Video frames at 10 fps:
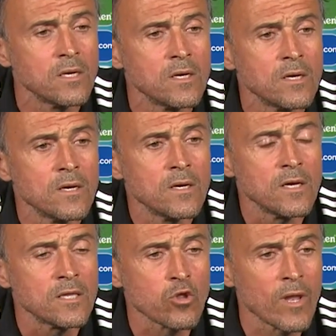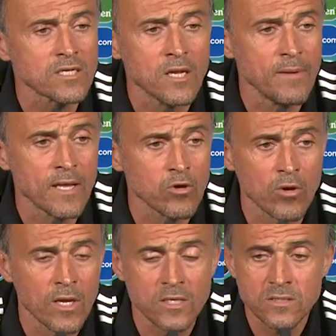as a rule, there are uh, there's a lot more
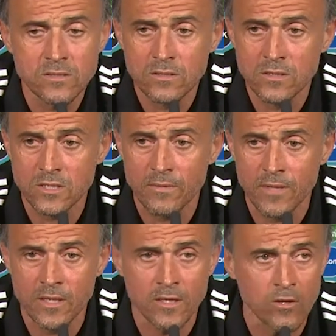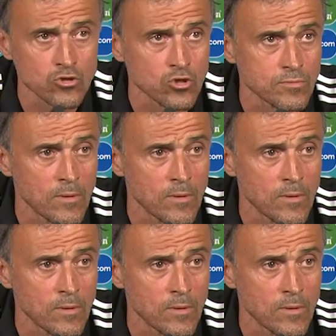space down the flanks. That